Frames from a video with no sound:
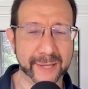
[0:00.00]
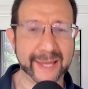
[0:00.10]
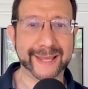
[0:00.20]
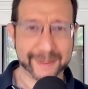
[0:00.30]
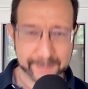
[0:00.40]

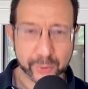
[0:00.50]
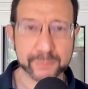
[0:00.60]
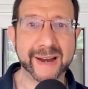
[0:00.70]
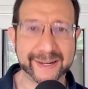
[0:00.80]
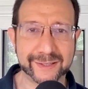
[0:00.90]
And again, in my own
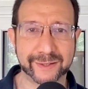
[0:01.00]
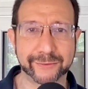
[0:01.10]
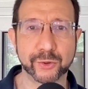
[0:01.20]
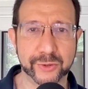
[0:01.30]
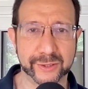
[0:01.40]
practice, I've
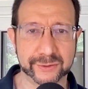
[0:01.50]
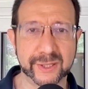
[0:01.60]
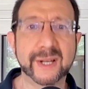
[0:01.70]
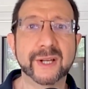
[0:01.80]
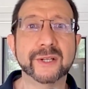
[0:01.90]
heard this.
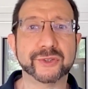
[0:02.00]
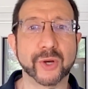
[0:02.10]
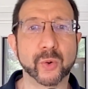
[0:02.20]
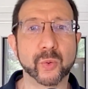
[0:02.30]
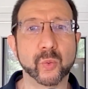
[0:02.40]

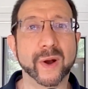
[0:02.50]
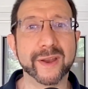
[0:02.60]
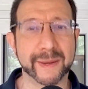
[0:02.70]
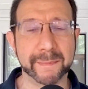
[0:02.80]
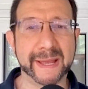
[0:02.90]
So one
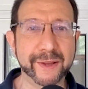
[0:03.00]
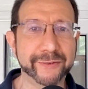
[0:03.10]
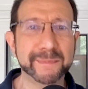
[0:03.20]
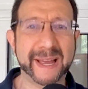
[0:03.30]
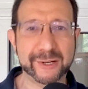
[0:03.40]
of them, and you
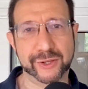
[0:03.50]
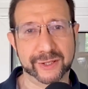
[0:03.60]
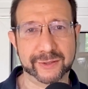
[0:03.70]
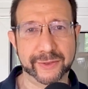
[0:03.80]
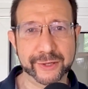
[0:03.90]
have to imagine
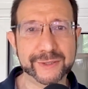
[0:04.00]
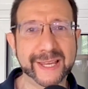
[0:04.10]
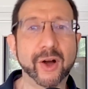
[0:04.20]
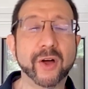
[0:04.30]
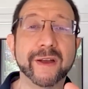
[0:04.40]
this, they're
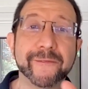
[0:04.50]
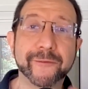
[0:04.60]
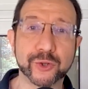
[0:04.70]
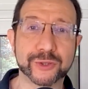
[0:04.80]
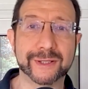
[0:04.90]
saying on a
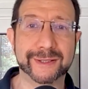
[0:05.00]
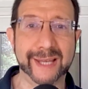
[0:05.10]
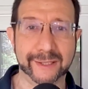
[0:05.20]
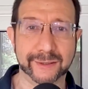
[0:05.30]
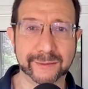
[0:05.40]
first
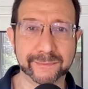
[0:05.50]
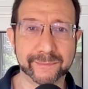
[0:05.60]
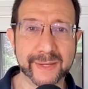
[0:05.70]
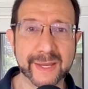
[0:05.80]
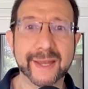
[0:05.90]
date.
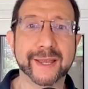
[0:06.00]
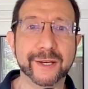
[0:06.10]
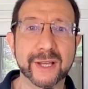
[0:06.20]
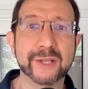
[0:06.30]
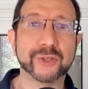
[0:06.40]

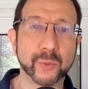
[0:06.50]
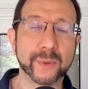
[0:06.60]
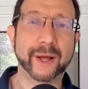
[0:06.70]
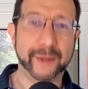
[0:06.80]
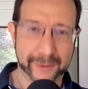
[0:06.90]
Again,
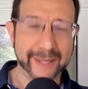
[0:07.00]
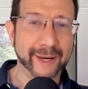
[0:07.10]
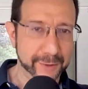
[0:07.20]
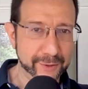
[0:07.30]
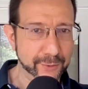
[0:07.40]
I'm
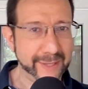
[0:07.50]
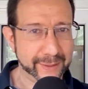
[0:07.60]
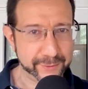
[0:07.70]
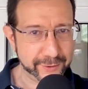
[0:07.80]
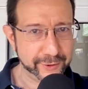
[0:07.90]
going to go
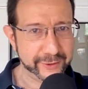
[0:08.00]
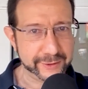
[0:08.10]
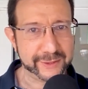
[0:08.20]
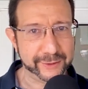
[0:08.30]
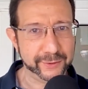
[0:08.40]
down the
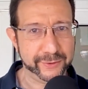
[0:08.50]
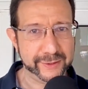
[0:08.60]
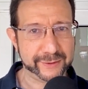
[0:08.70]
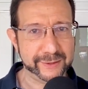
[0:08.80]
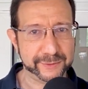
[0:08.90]
list here.
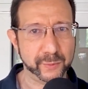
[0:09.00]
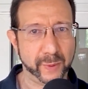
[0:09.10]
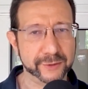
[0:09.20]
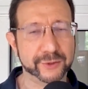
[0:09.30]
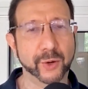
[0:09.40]
This is
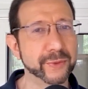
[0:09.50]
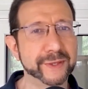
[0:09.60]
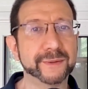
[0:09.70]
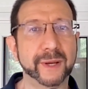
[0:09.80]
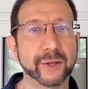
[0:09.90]
one. So
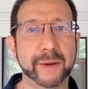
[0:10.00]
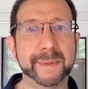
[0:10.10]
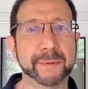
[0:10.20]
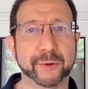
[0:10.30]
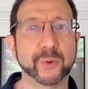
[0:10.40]
a lot of
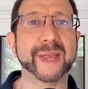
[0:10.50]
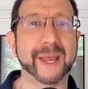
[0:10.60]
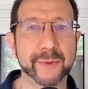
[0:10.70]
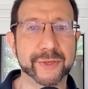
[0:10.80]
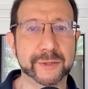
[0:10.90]
people are okay
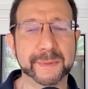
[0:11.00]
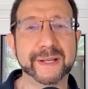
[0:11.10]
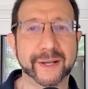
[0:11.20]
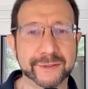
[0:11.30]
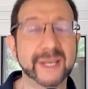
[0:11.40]
with this
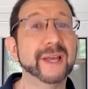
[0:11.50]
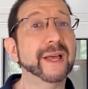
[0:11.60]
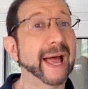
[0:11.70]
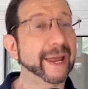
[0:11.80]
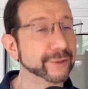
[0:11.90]
because
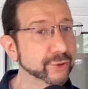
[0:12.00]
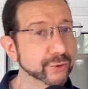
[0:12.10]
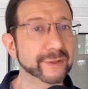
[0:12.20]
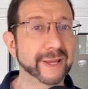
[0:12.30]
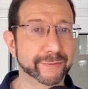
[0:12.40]
at a
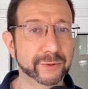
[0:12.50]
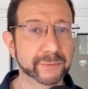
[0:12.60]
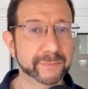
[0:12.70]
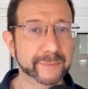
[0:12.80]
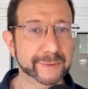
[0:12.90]
certain
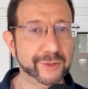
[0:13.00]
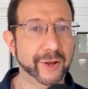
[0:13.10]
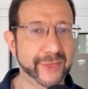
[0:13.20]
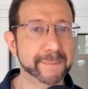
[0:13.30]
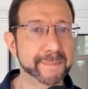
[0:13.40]
level, it's
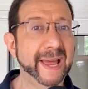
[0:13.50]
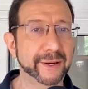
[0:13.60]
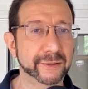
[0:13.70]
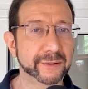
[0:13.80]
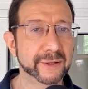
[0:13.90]
not that
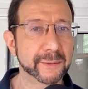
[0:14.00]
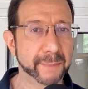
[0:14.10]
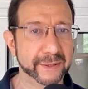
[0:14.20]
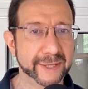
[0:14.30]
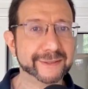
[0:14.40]
bad.
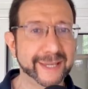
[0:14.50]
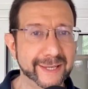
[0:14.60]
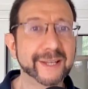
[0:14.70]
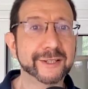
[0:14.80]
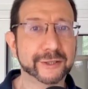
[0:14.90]
But let's
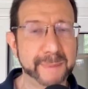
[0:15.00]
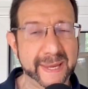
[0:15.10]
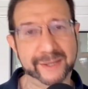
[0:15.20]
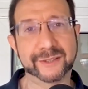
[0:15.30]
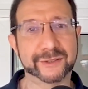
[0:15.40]
say
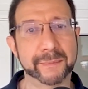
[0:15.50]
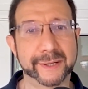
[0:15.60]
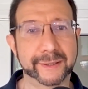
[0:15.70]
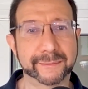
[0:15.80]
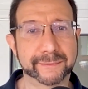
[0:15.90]
spanking
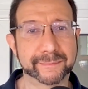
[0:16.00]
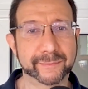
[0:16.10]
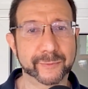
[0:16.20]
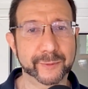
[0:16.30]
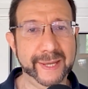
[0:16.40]
somebody.
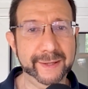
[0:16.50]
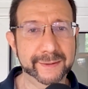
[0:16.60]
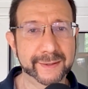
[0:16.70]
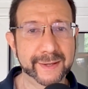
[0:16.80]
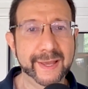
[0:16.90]
Okay.